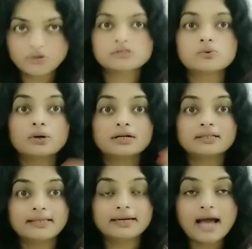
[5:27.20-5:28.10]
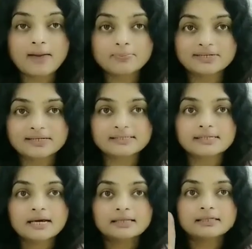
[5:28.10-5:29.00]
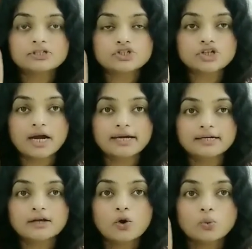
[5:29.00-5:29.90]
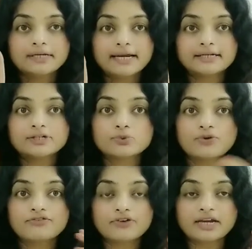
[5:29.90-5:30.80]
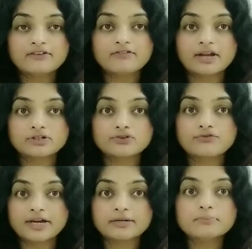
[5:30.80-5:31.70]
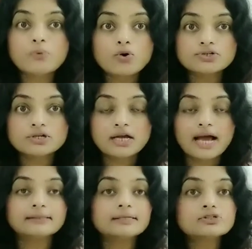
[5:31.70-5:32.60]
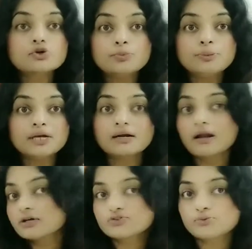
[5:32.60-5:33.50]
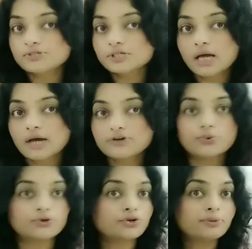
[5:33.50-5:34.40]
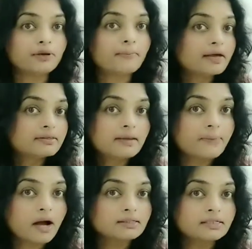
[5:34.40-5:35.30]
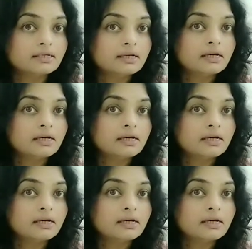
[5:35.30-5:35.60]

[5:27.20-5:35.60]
So what will then happen is this child will get into a fright, flight or fight mode. And this could be a classroom scenario, it could be a birthday party,